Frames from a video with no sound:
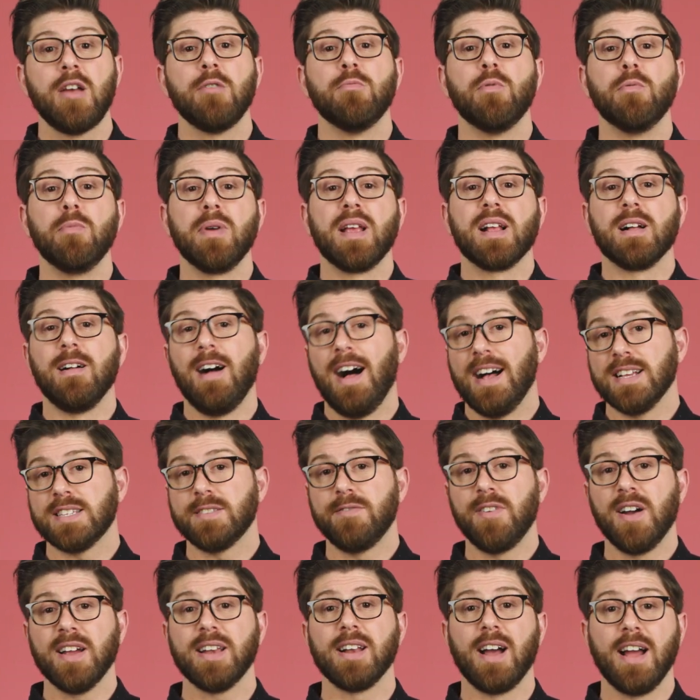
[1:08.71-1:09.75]
When we
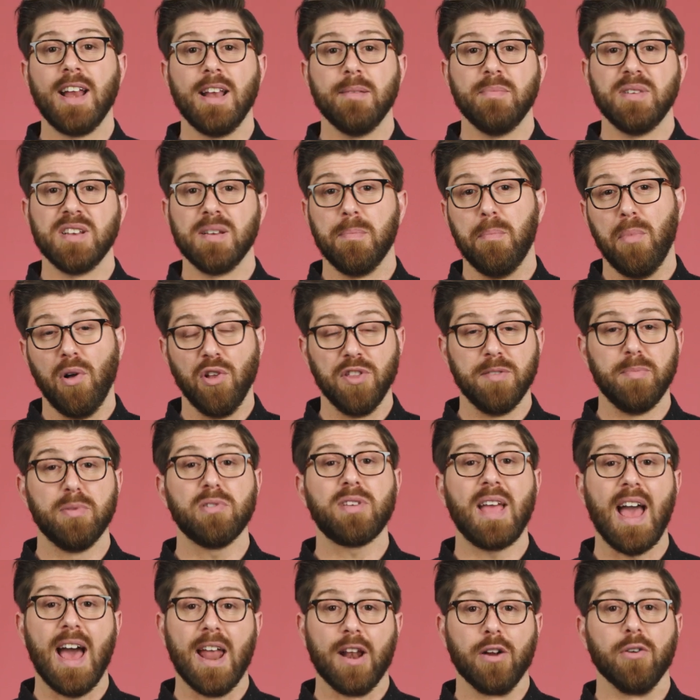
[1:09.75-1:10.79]
classify an item into multiple
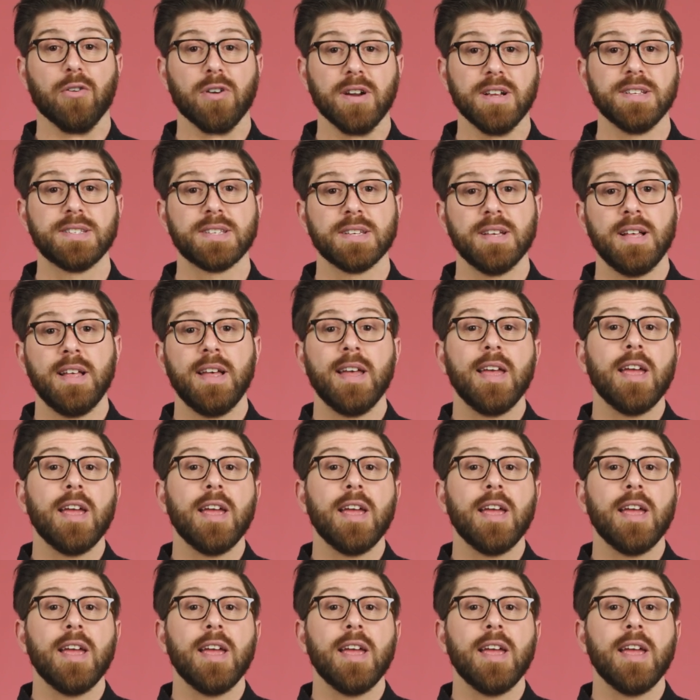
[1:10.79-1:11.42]
categories,